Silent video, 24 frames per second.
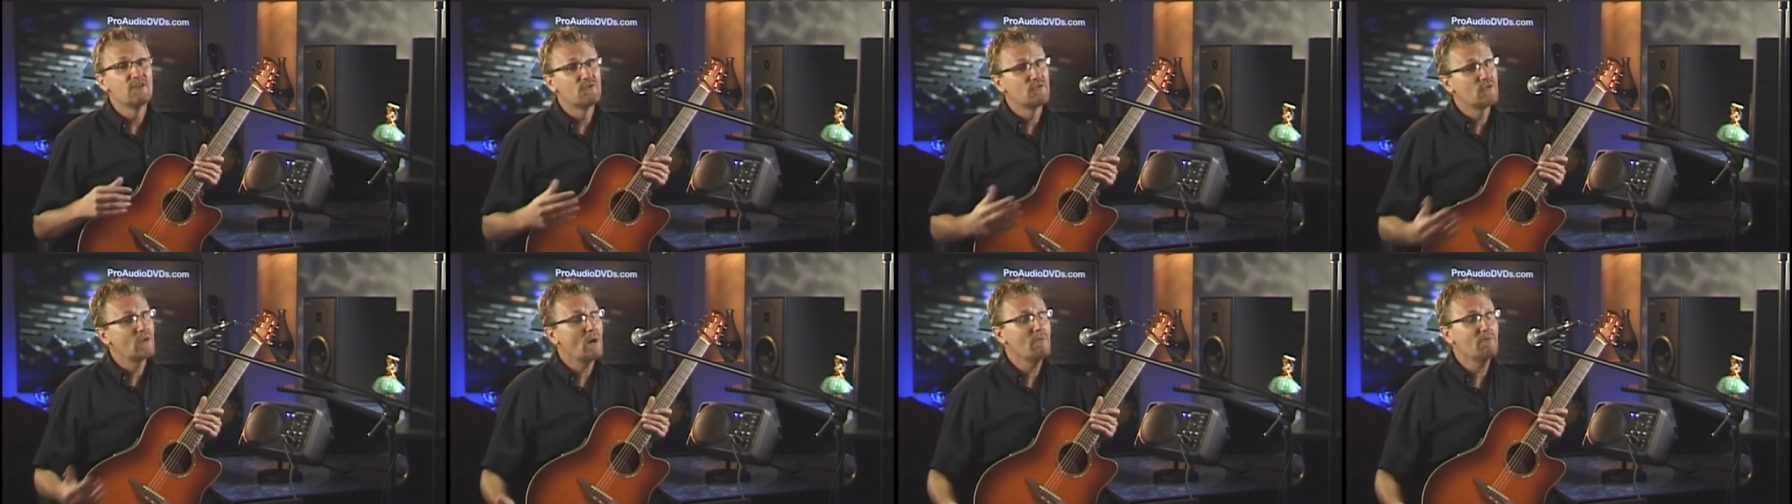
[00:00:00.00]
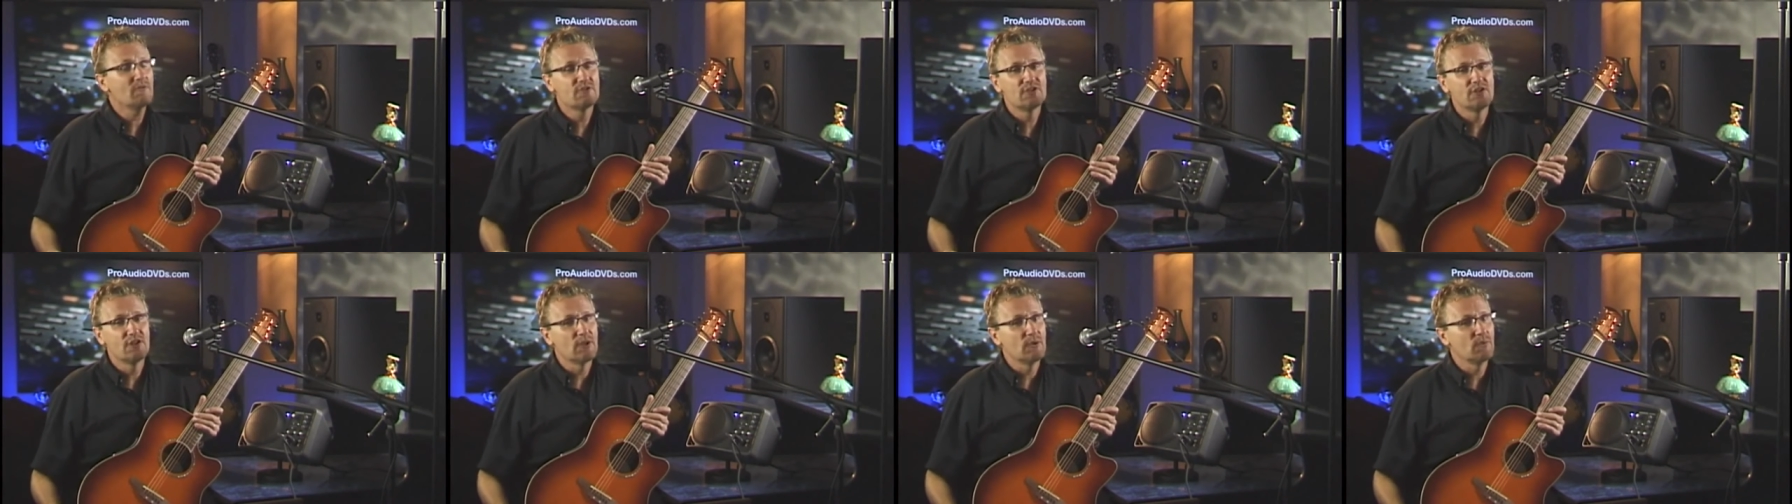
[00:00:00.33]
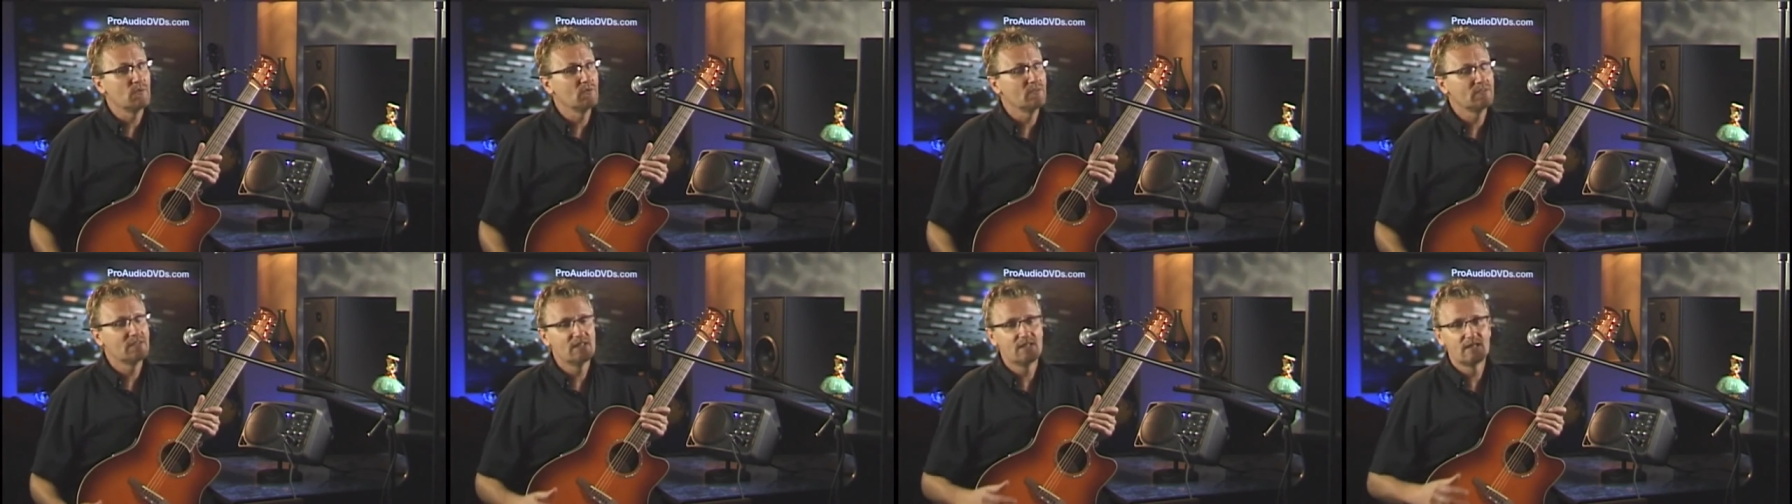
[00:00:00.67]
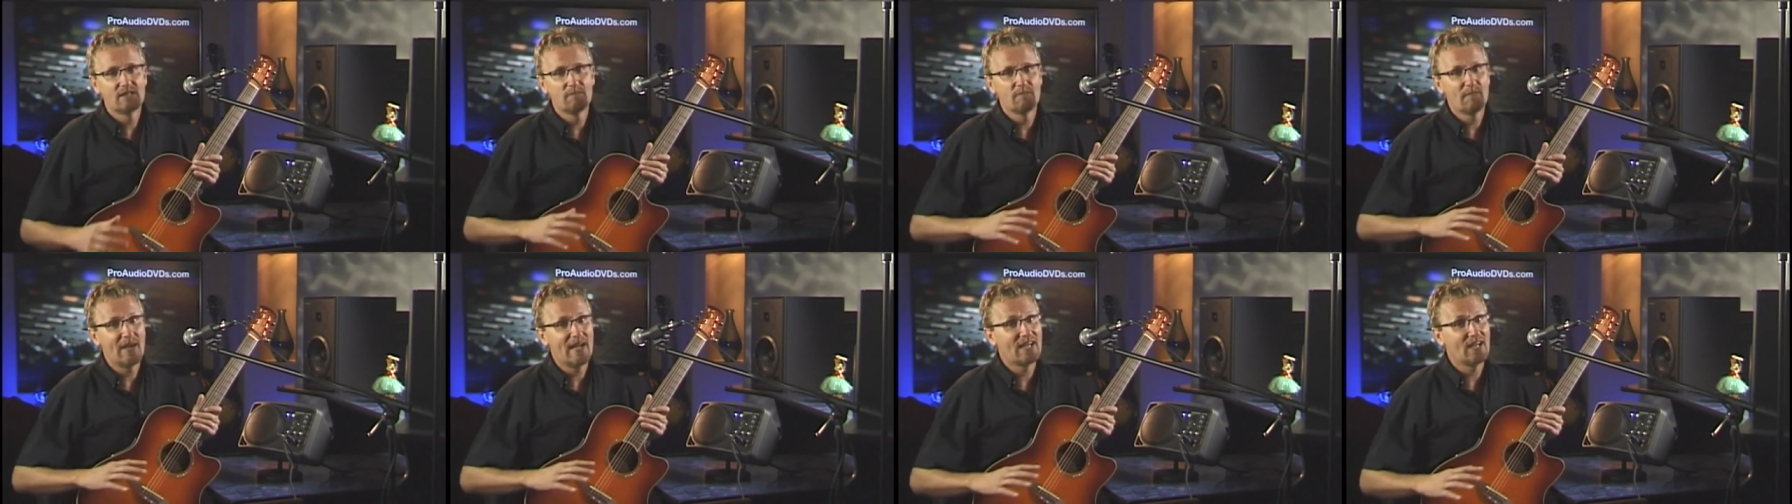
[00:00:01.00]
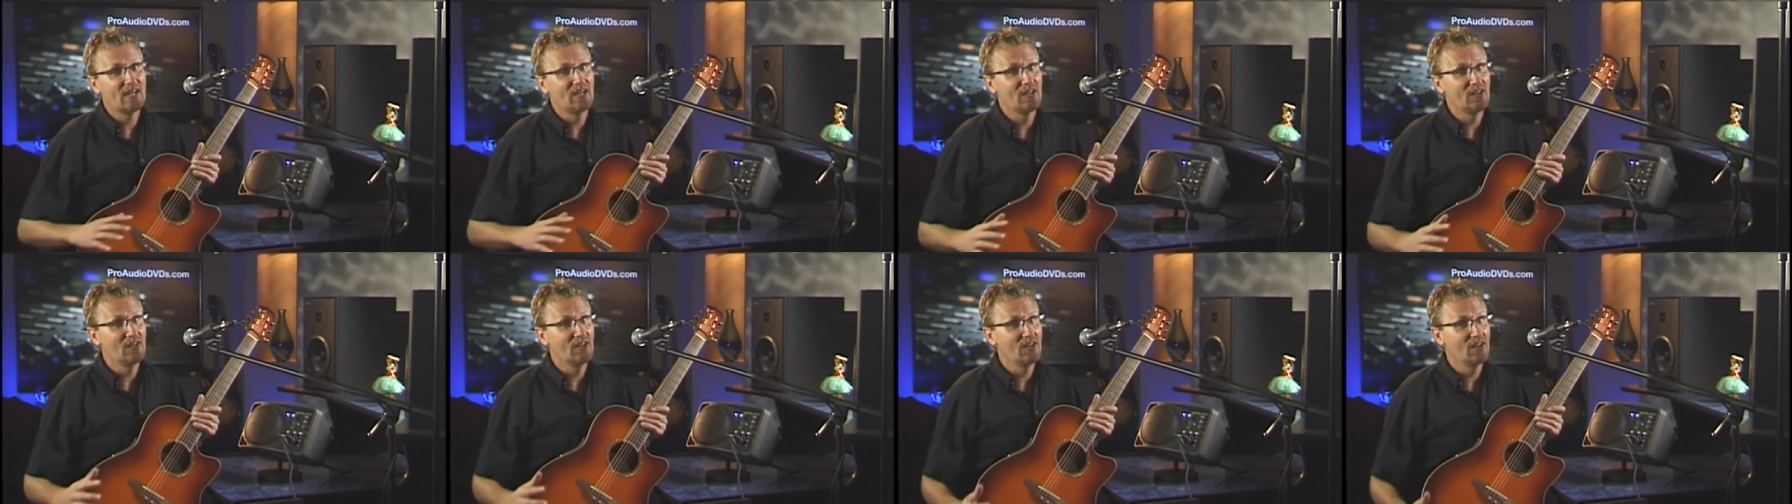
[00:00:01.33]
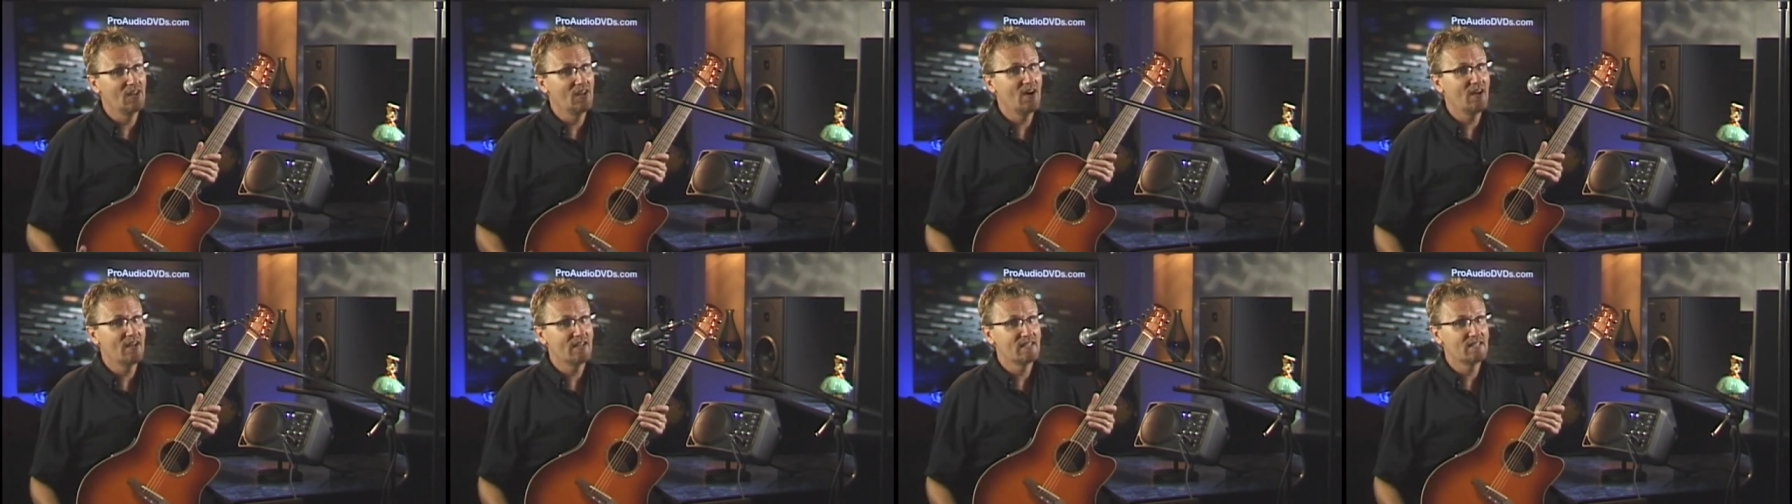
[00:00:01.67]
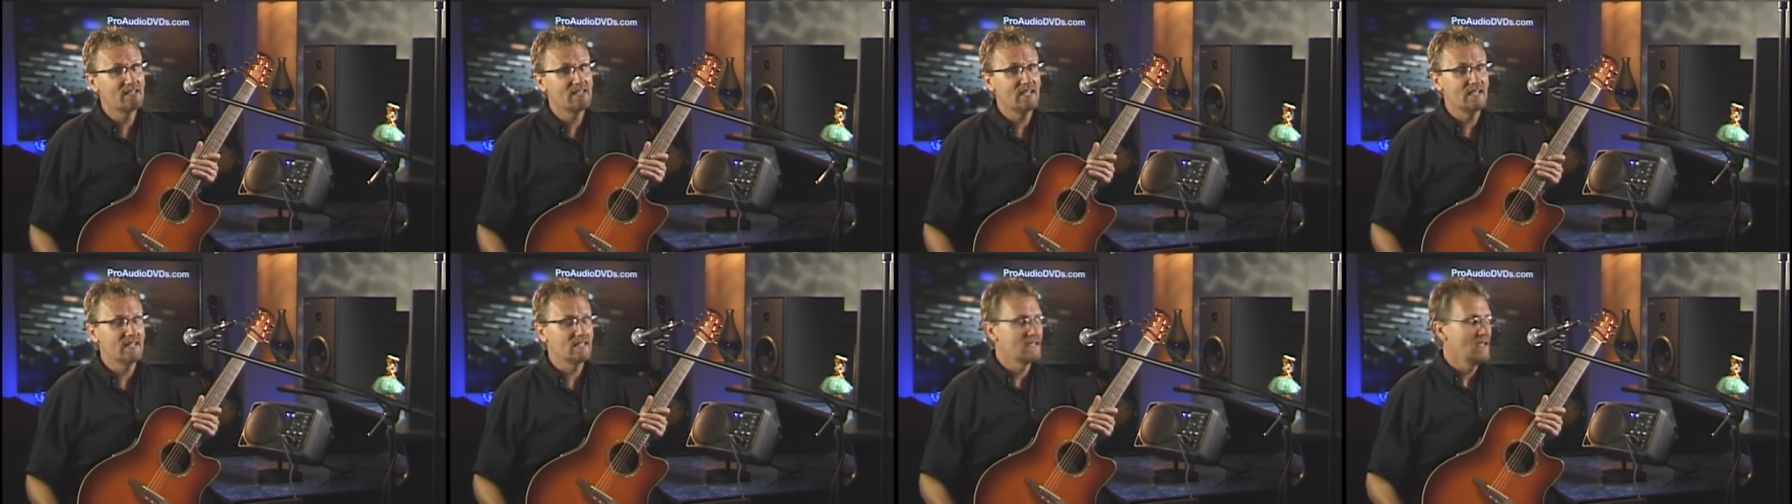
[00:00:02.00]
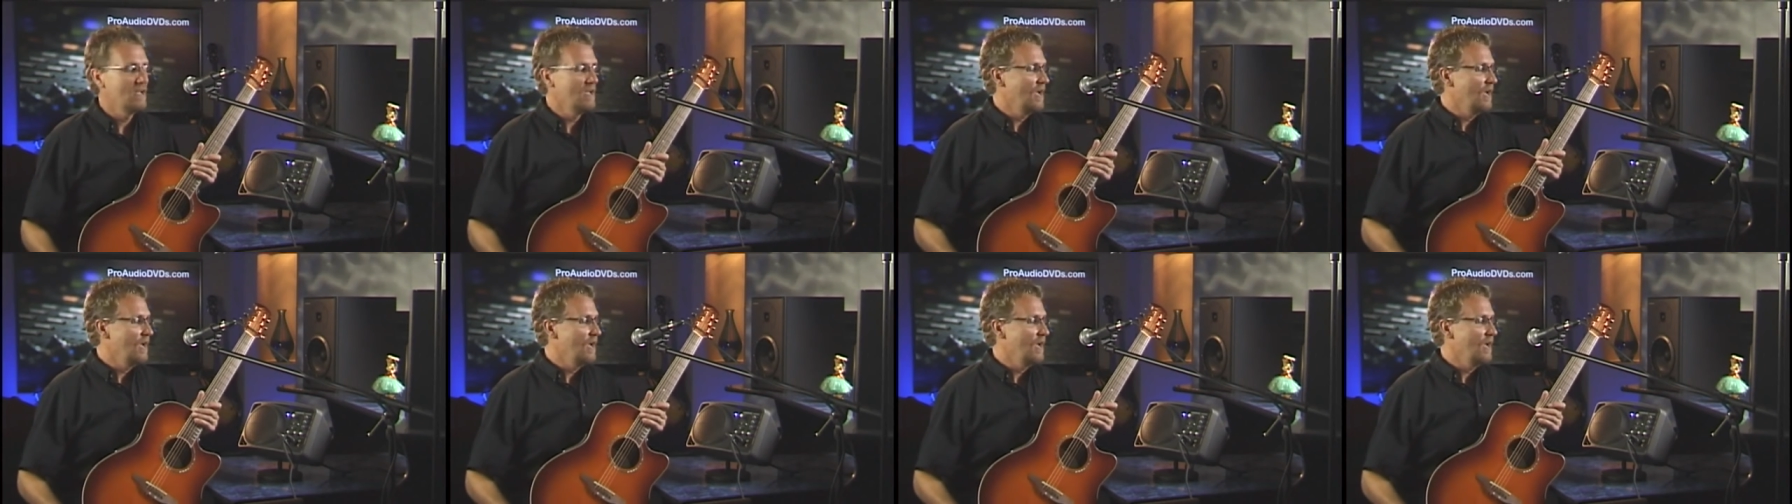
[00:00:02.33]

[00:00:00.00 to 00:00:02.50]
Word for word: troubleshooting will just make a lot of sense.